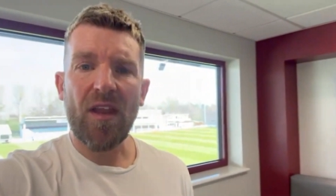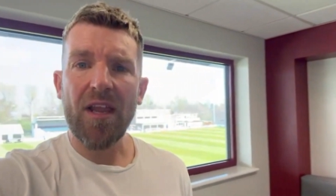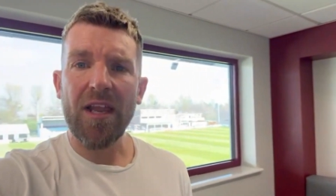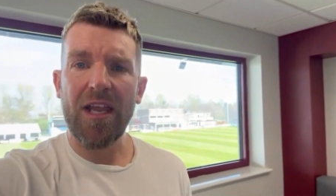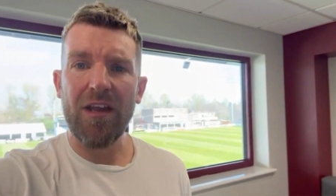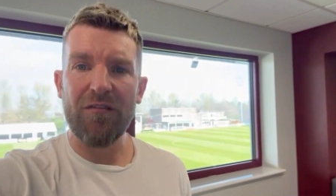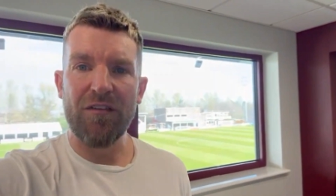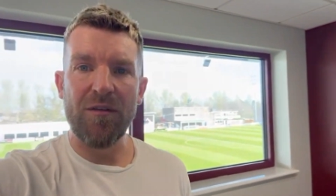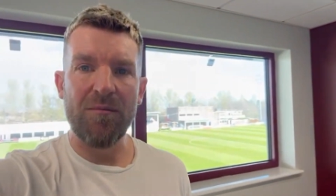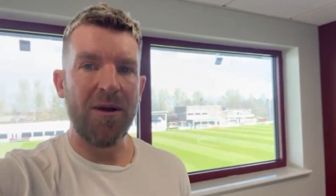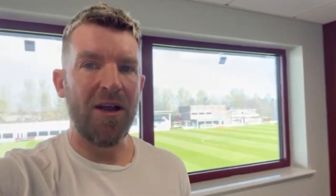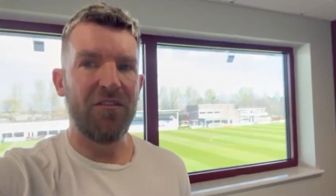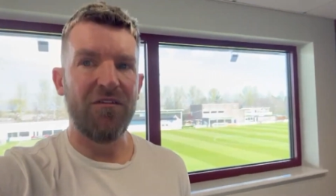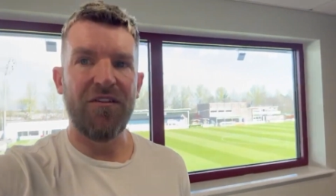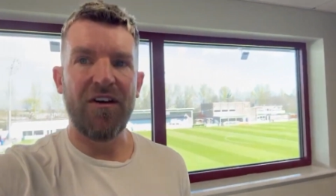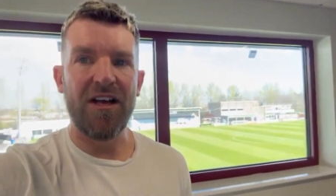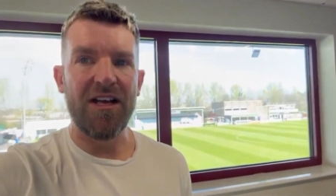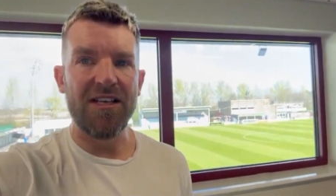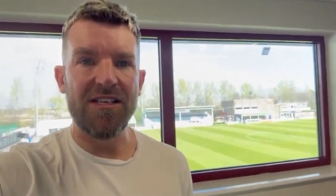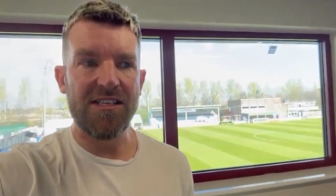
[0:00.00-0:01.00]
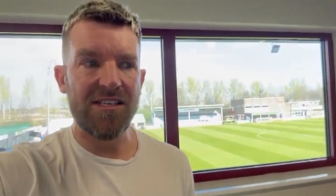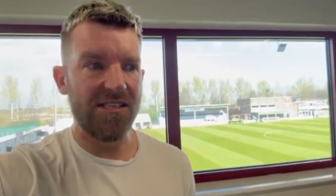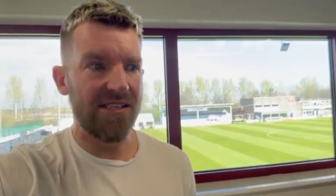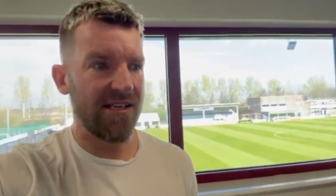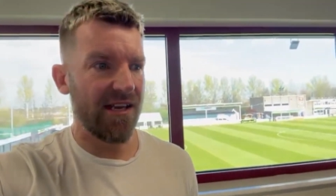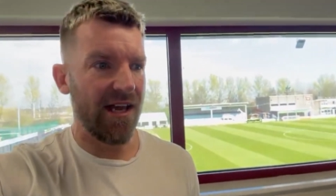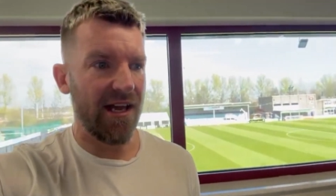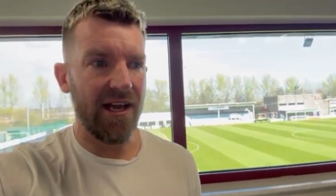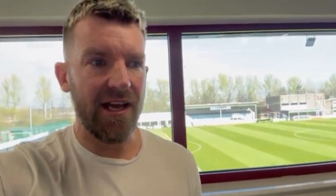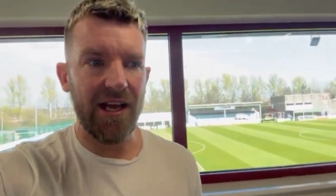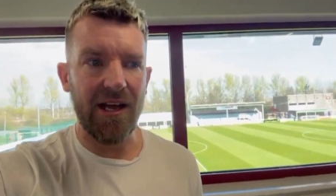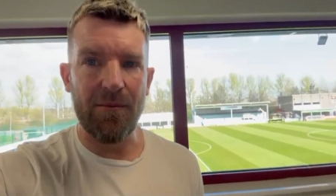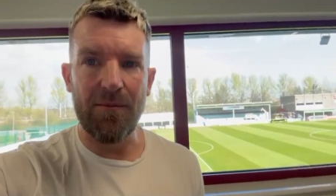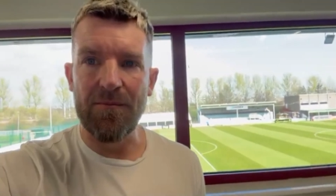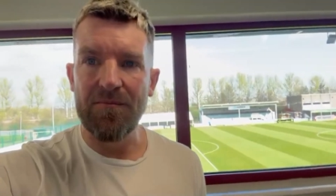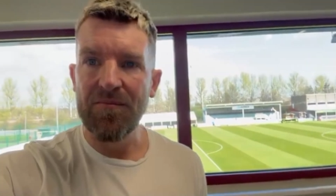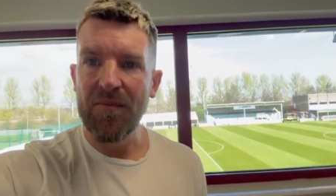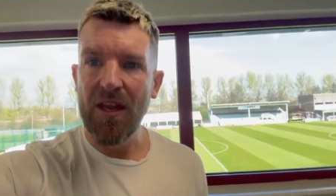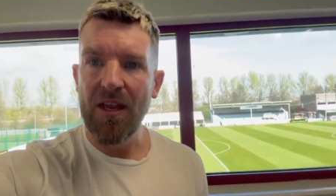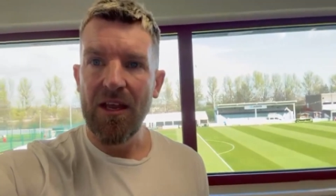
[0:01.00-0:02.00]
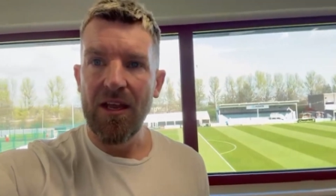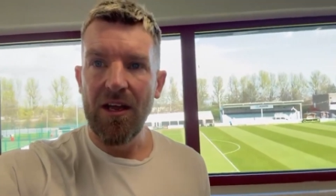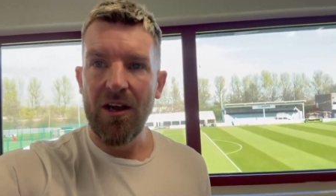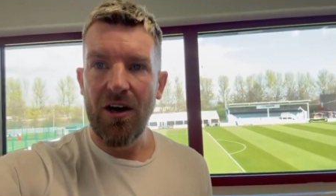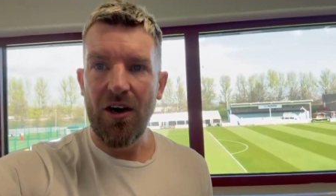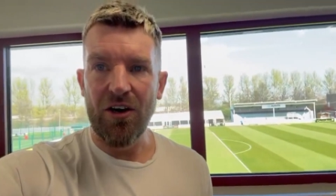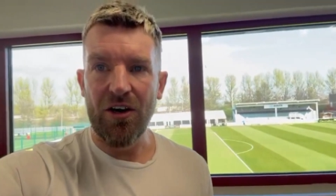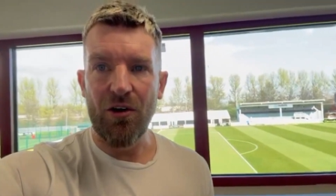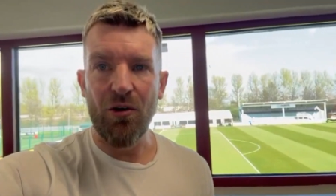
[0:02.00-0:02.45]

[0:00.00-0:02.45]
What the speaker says: give them advice on a